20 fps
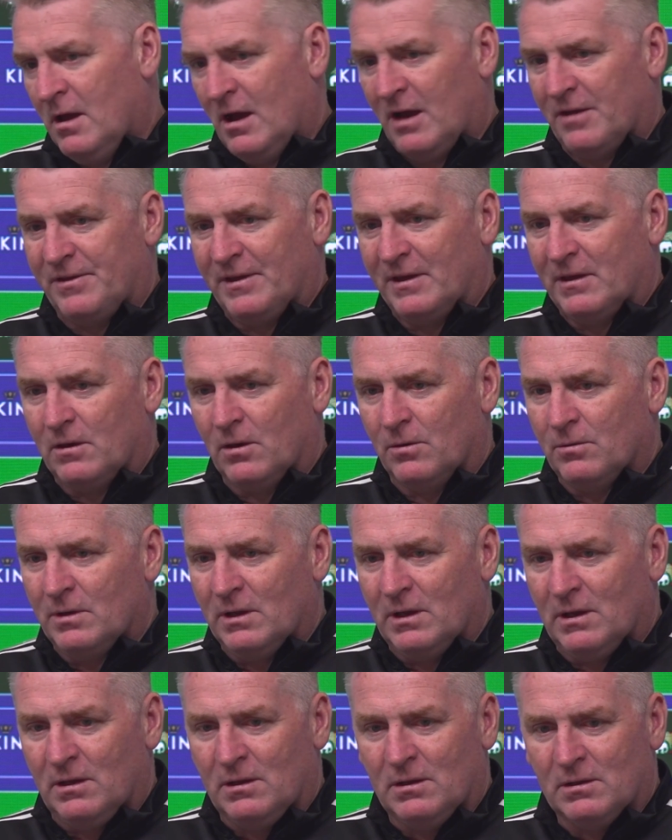I think
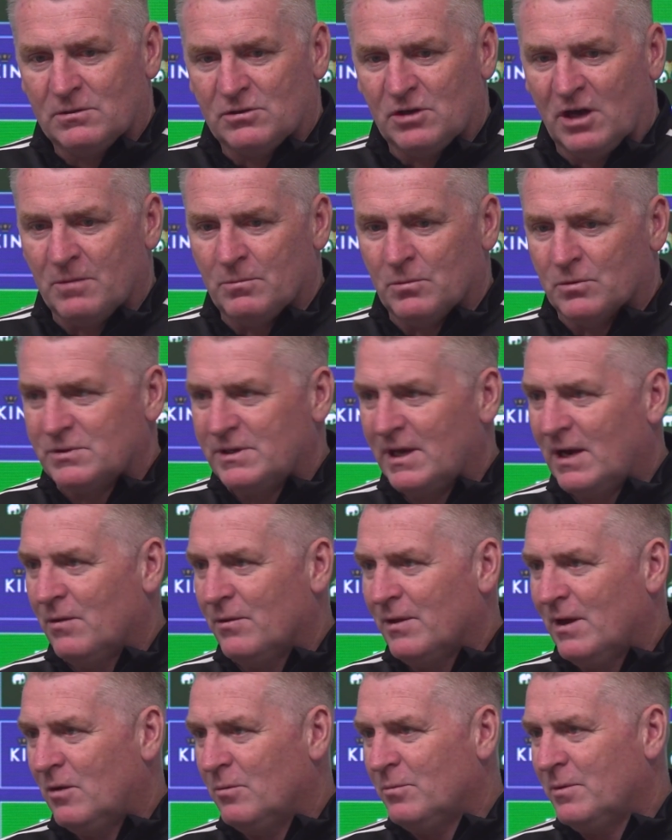only time will tell.
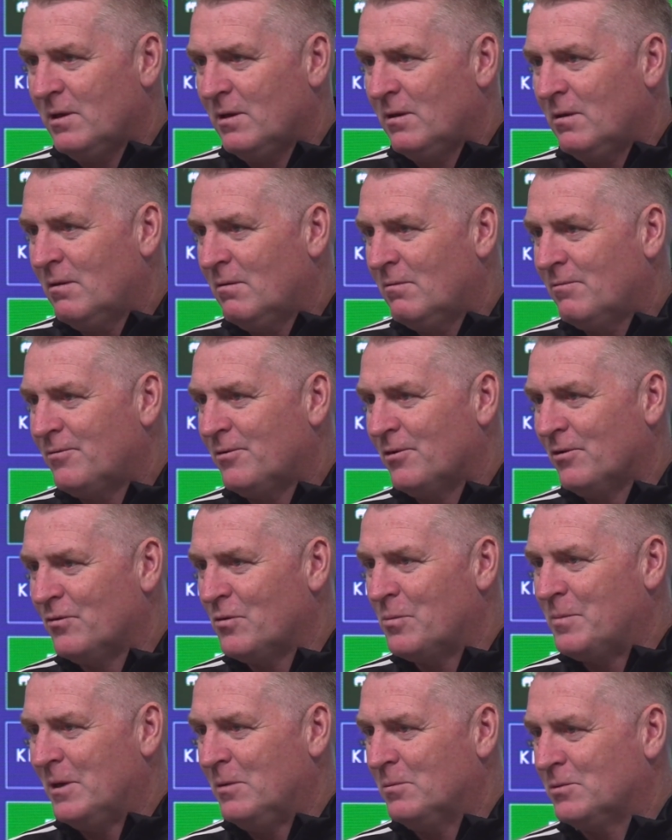That'll be for
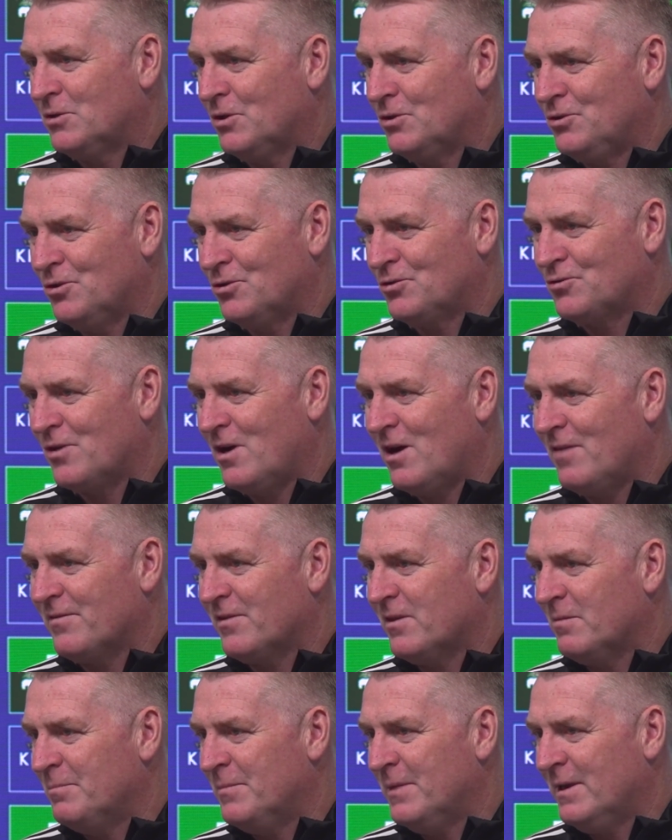other people to judge
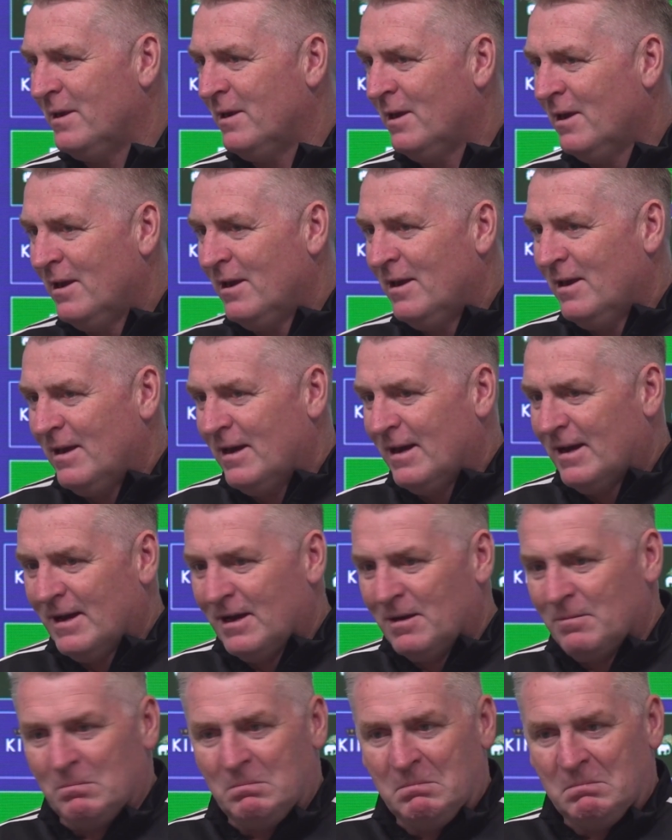rather than me.
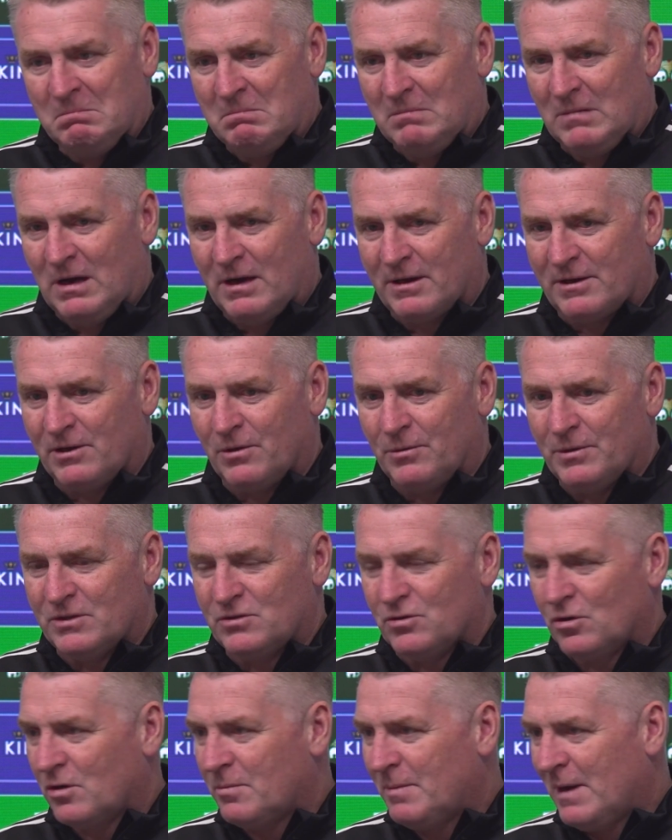I can only
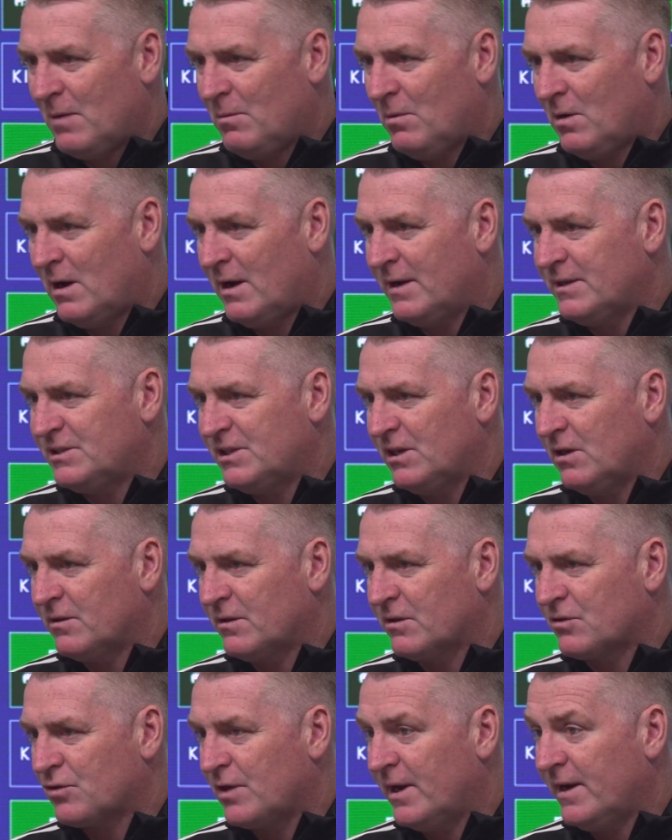talk about what I see on
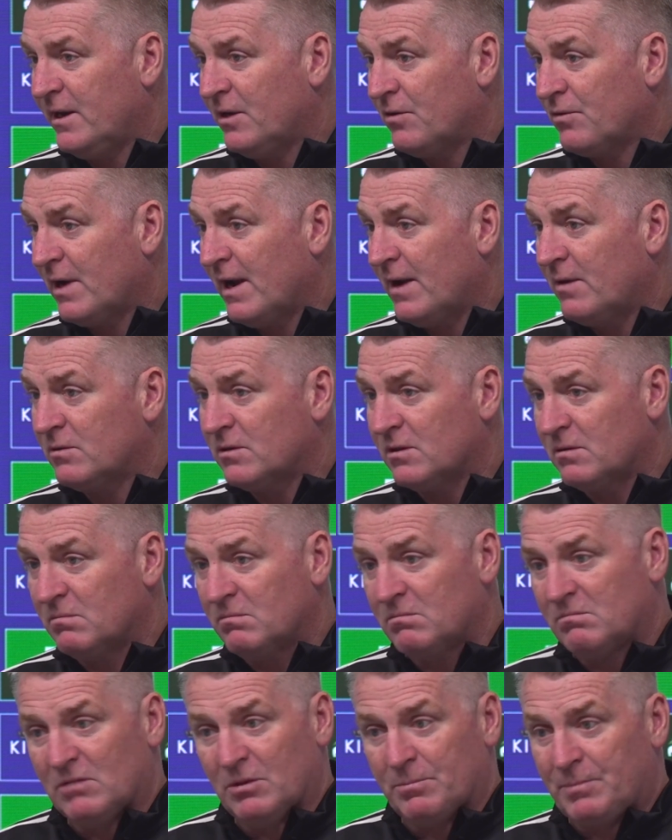the training ground,
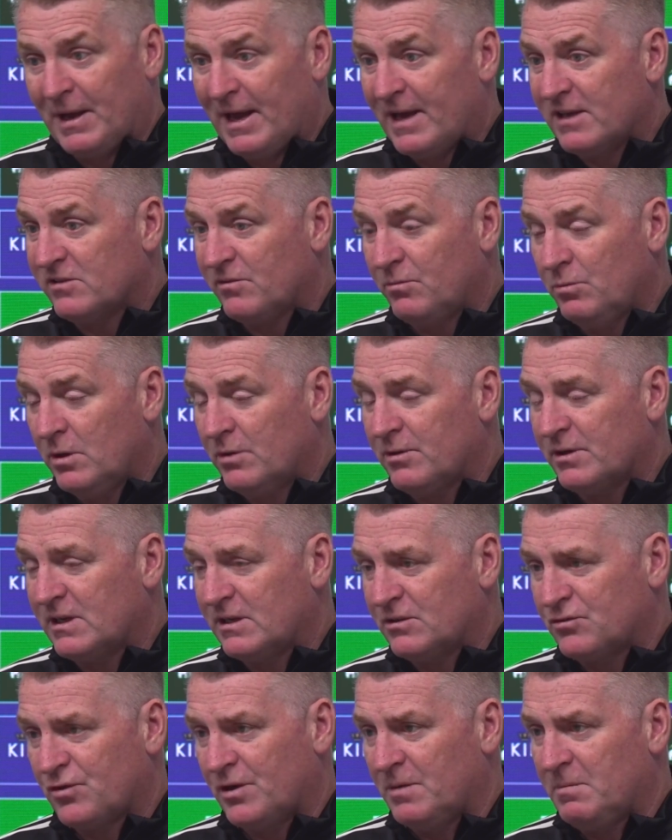and the players have worked
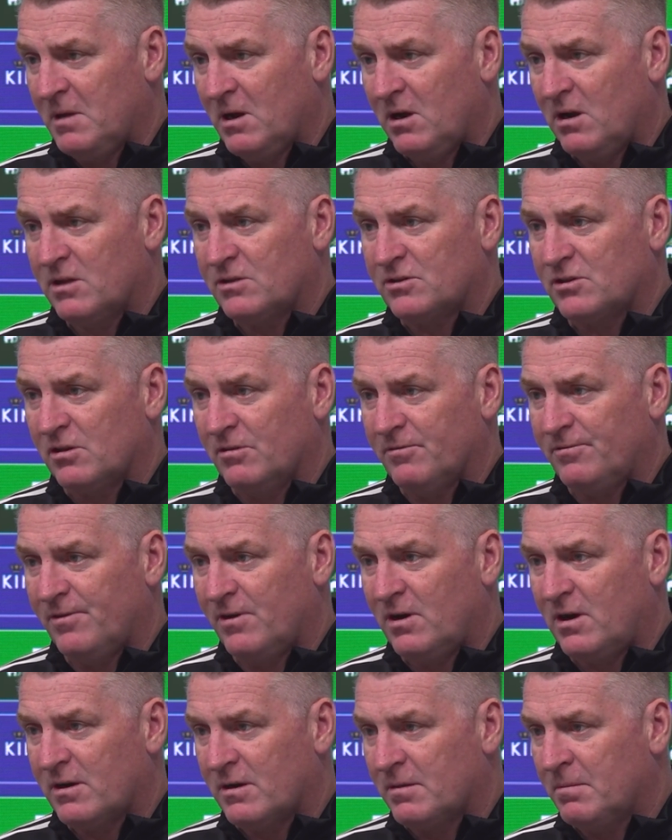extremely hard so
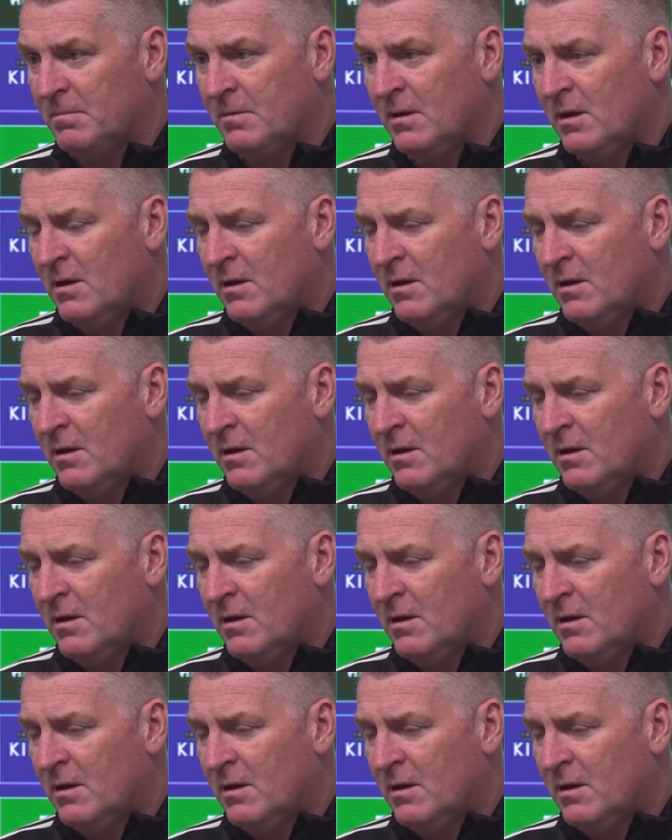far, and